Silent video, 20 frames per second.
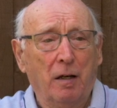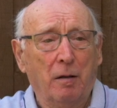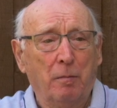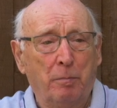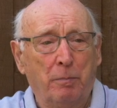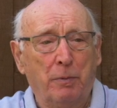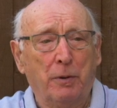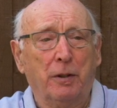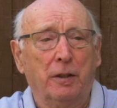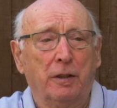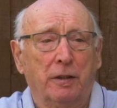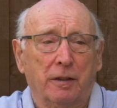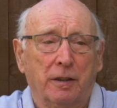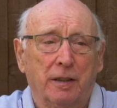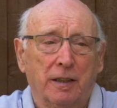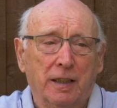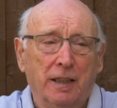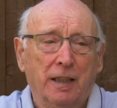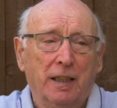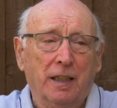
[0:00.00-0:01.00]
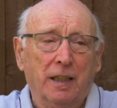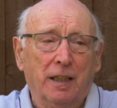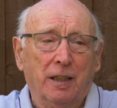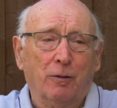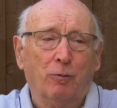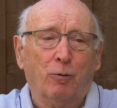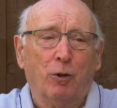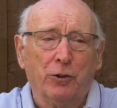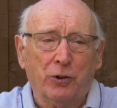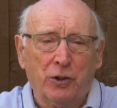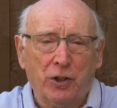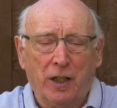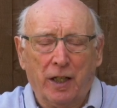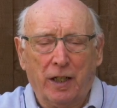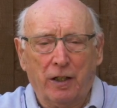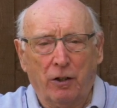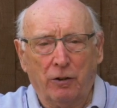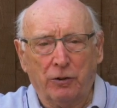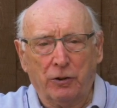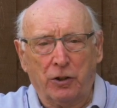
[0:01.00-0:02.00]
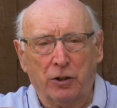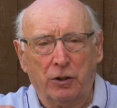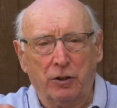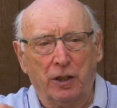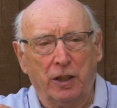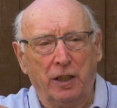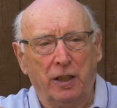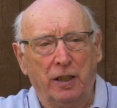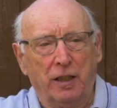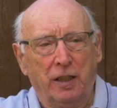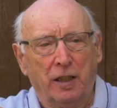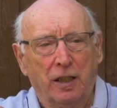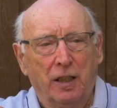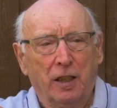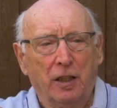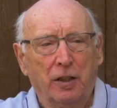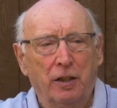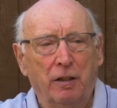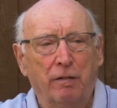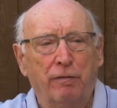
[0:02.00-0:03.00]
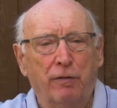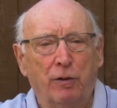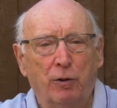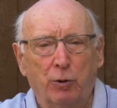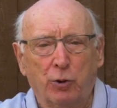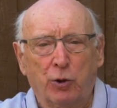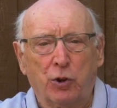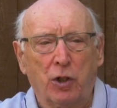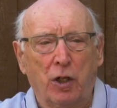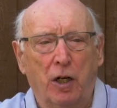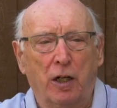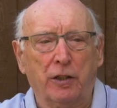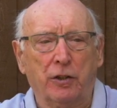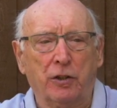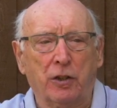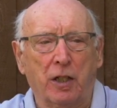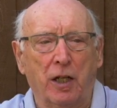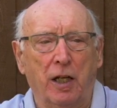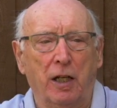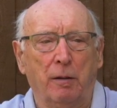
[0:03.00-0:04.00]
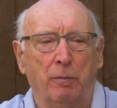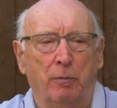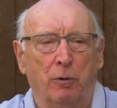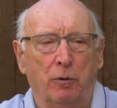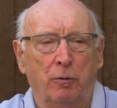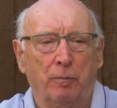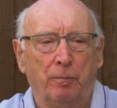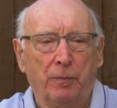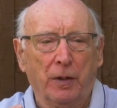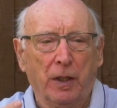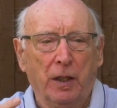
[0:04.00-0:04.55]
But once you get onto the full-size table,